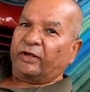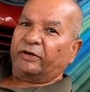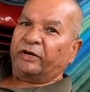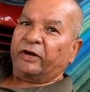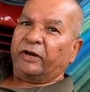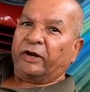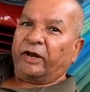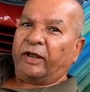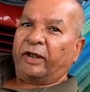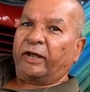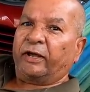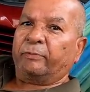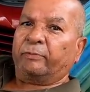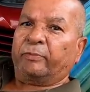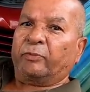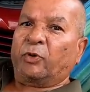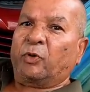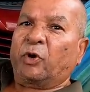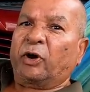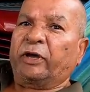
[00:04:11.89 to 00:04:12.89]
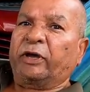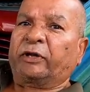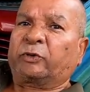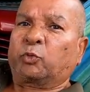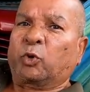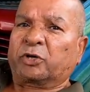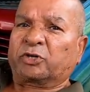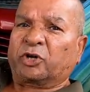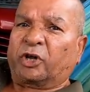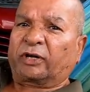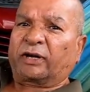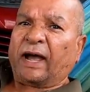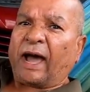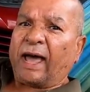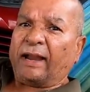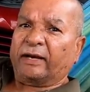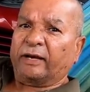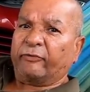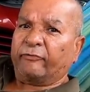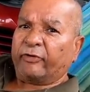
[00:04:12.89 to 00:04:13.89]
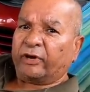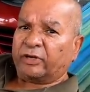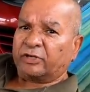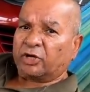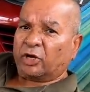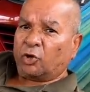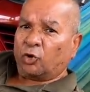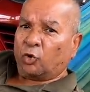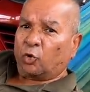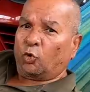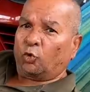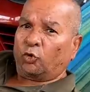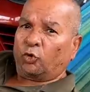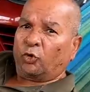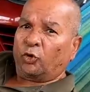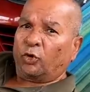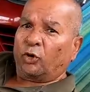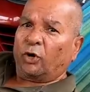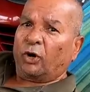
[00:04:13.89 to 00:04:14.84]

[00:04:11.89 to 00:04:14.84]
the name, it was not Gandhi Village alone